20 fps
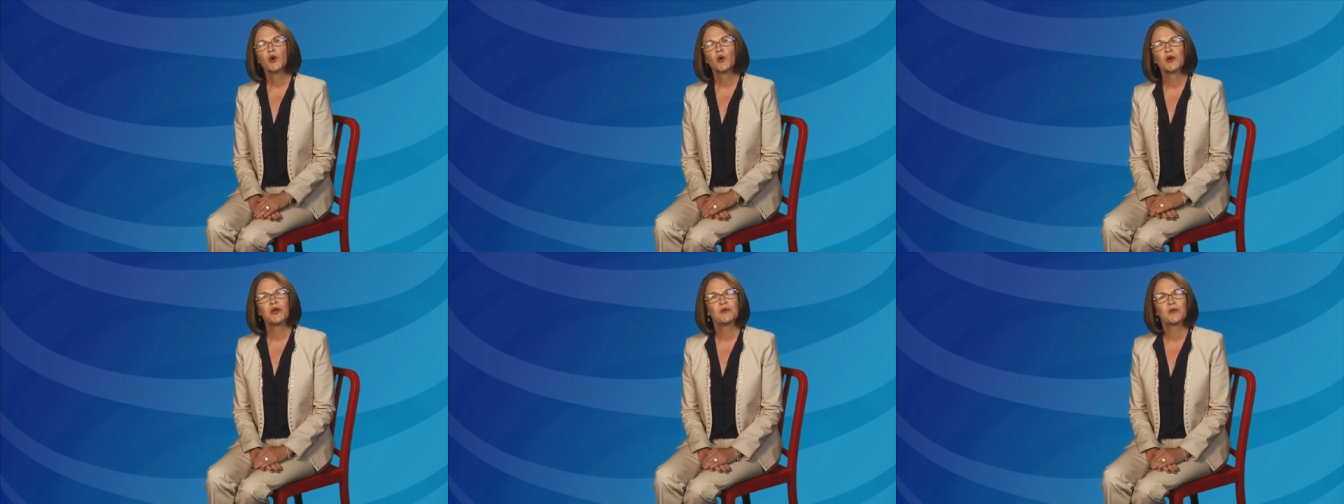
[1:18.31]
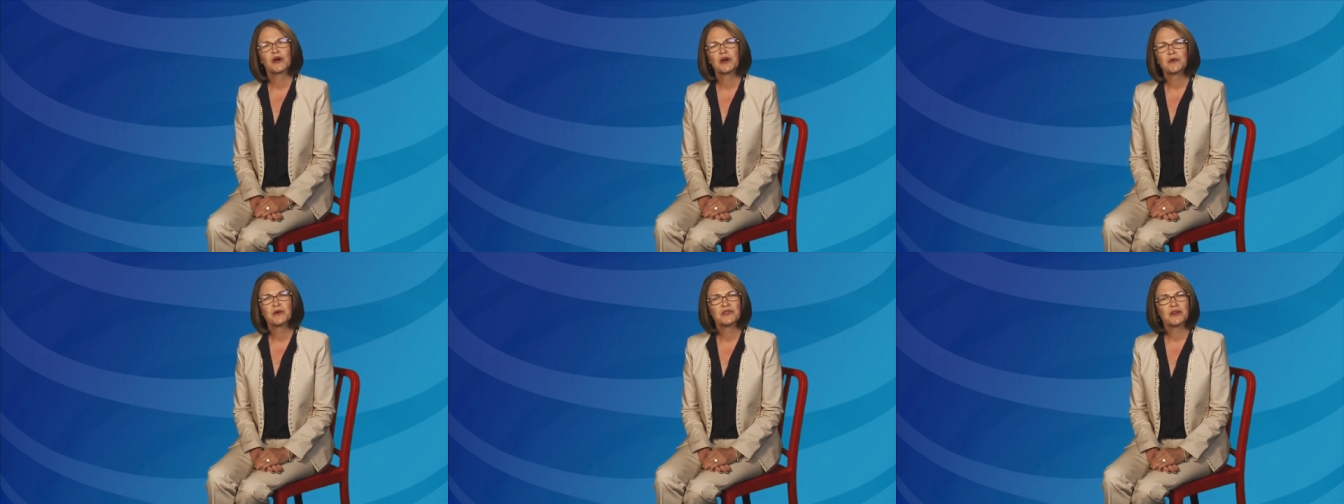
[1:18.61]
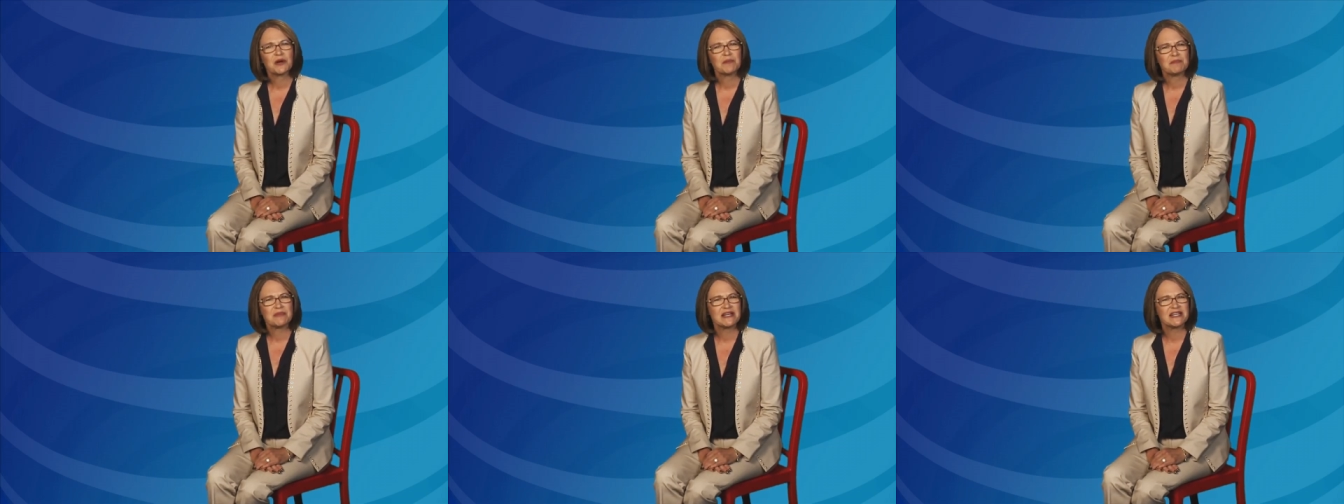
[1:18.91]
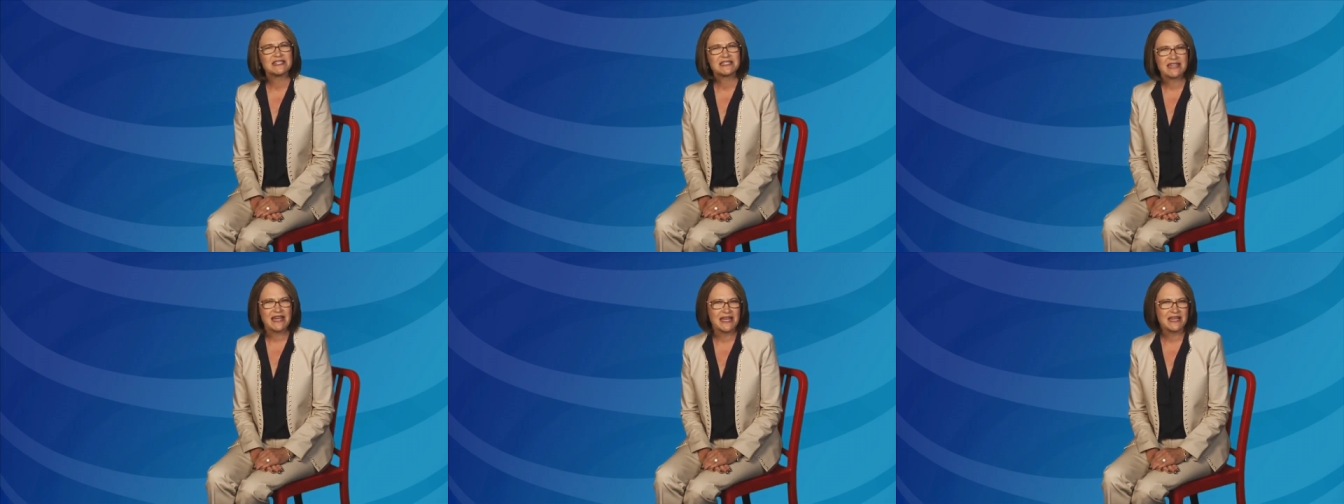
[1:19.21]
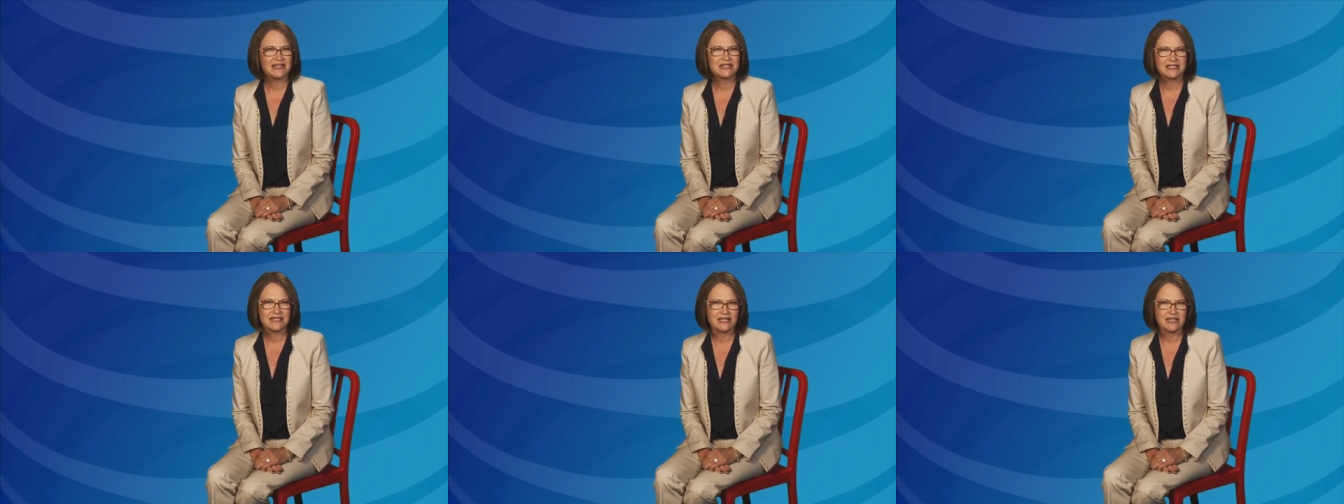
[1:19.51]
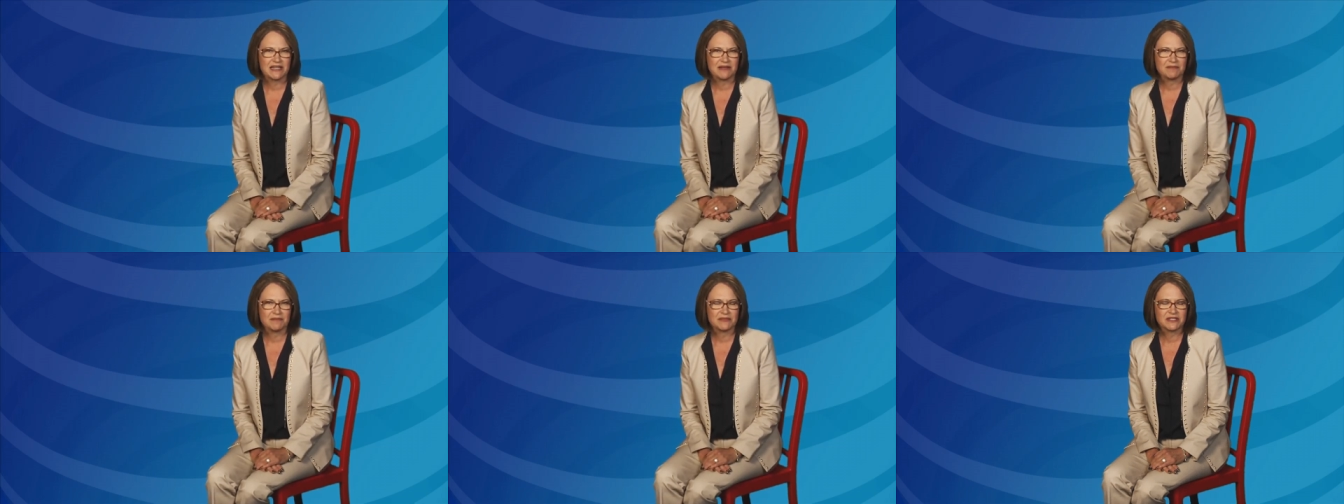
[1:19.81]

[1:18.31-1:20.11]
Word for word: We work with our big data team